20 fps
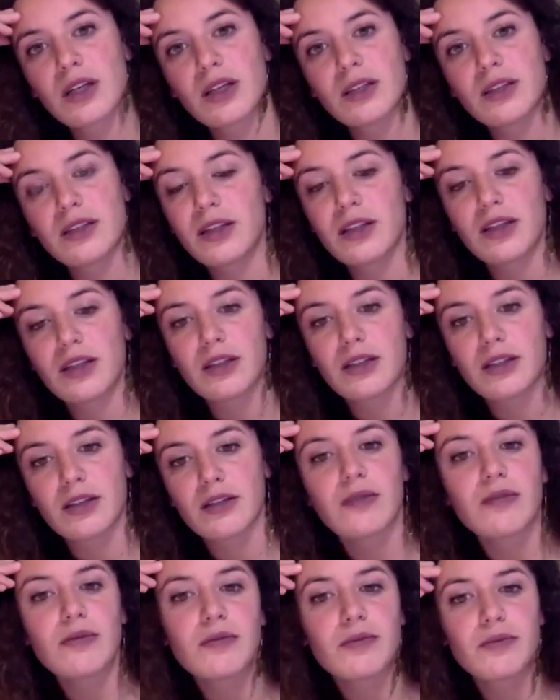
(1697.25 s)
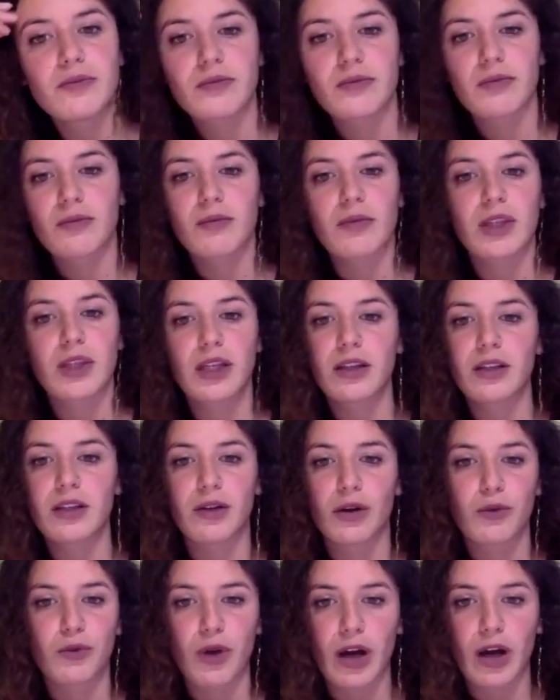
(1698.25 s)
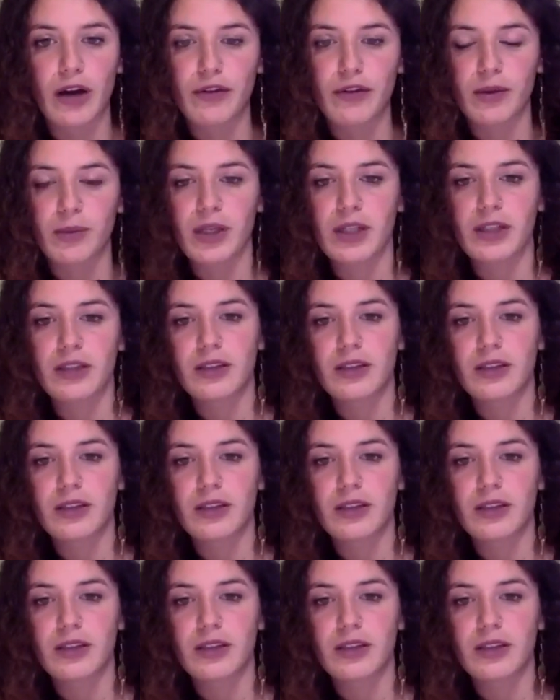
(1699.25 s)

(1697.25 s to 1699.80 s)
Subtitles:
didn't arrive. I mean,